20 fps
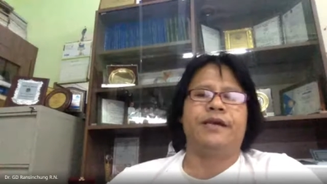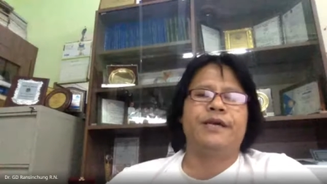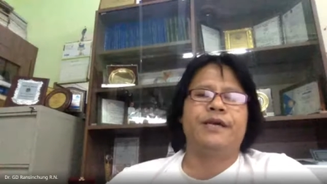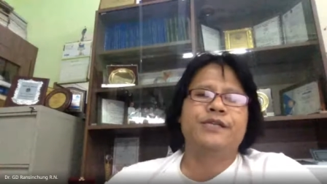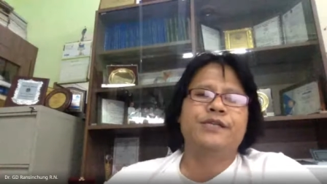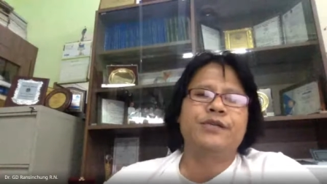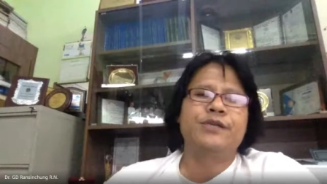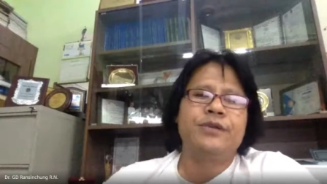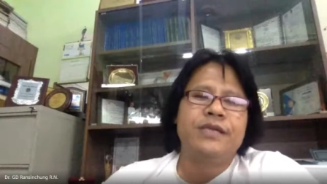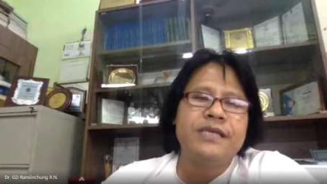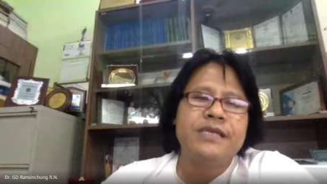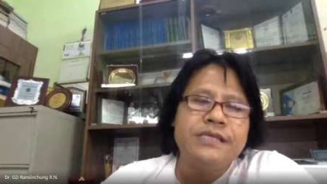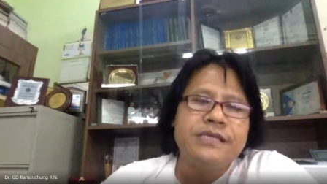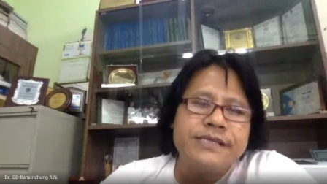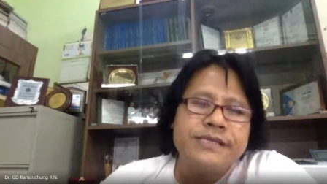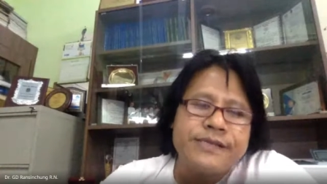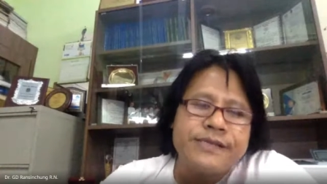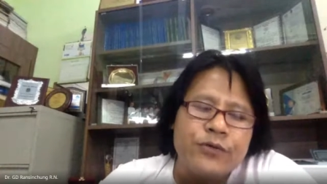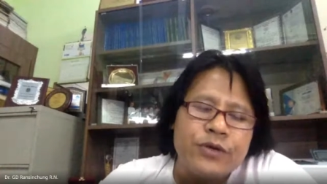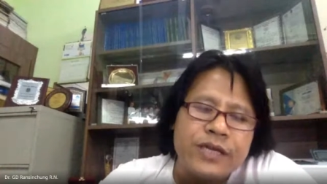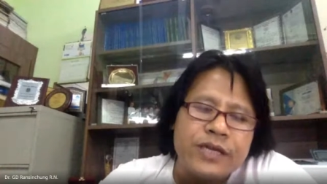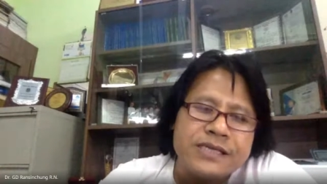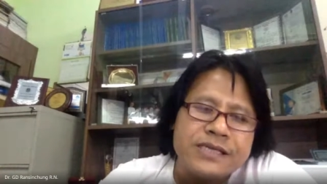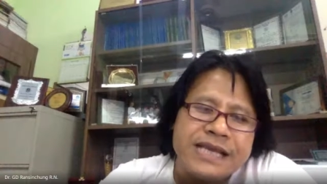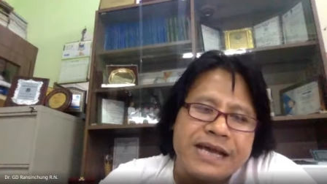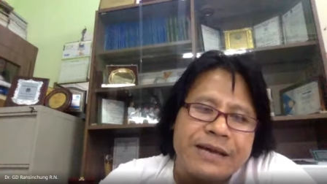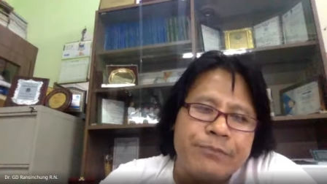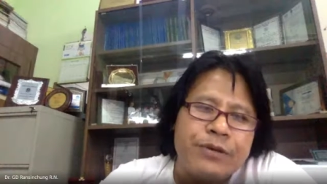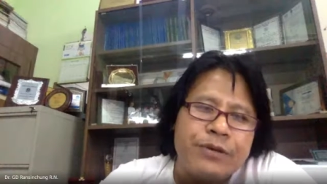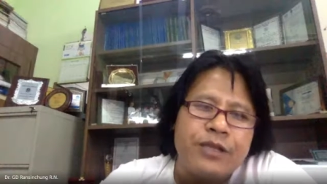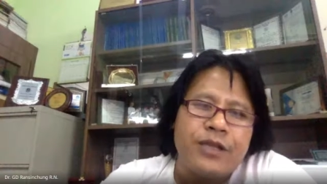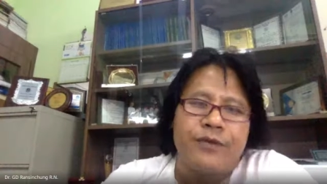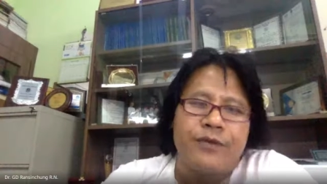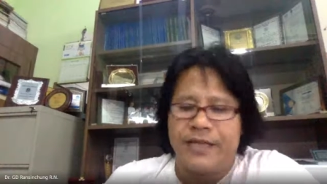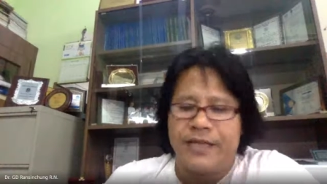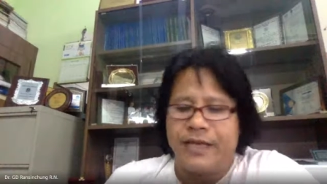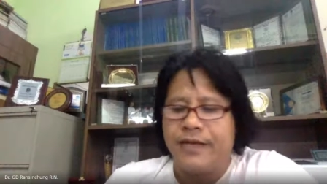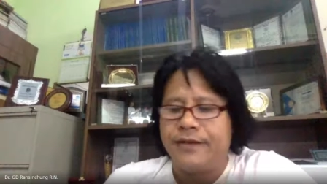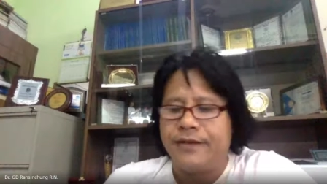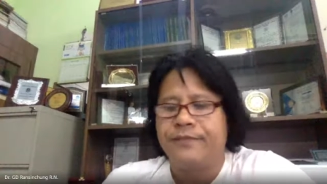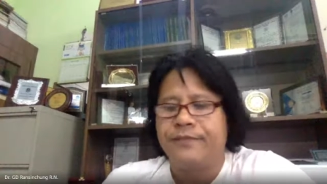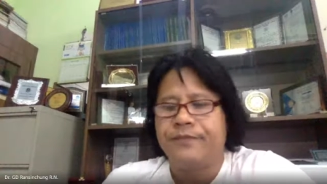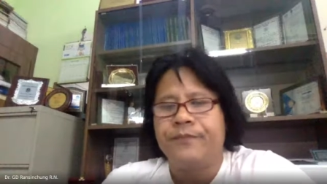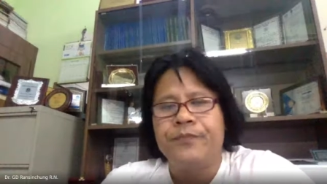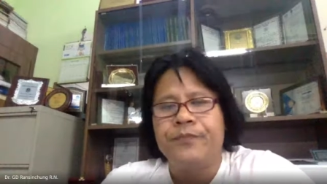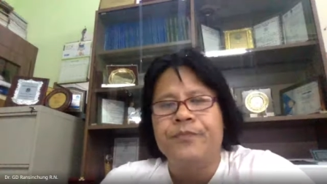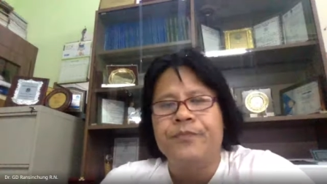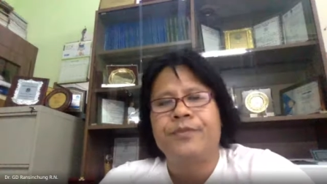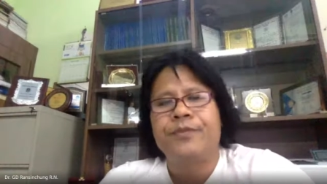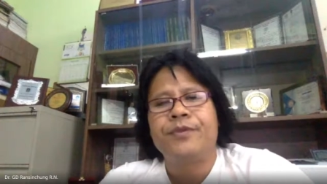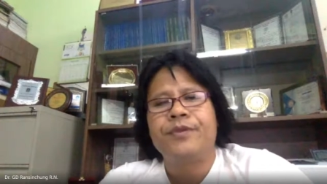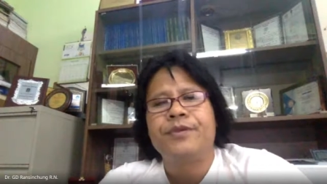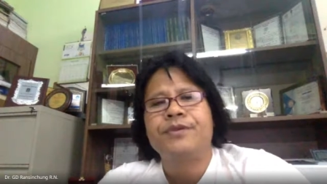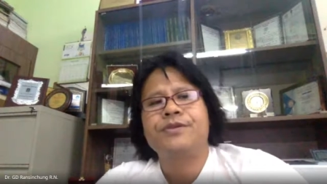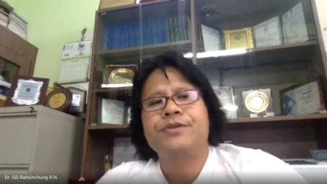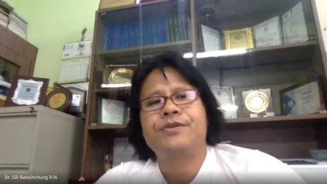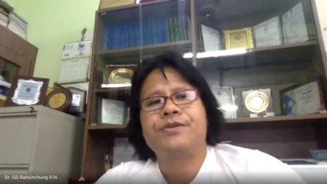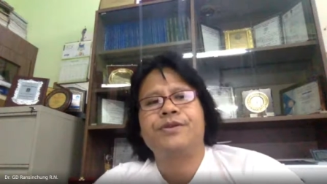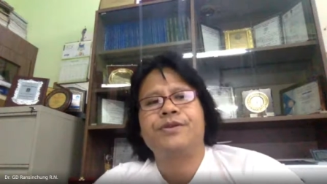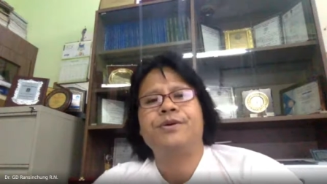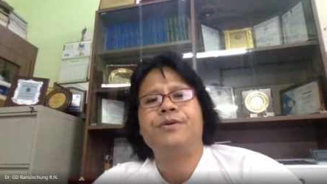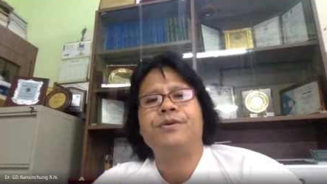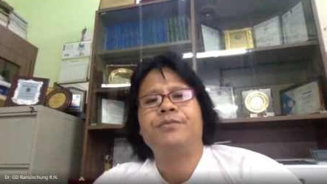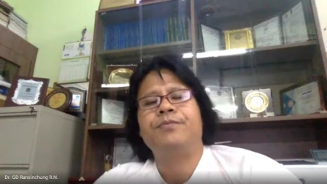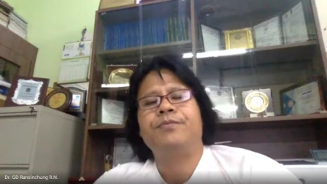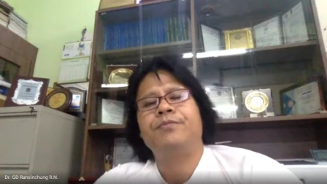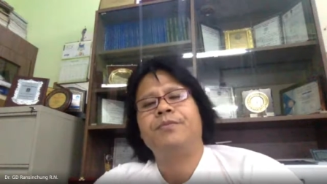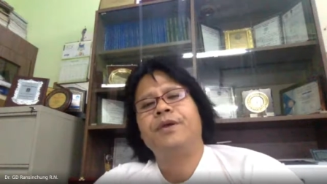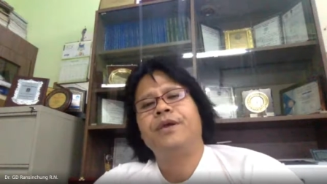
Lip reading: So this is a good example of that. So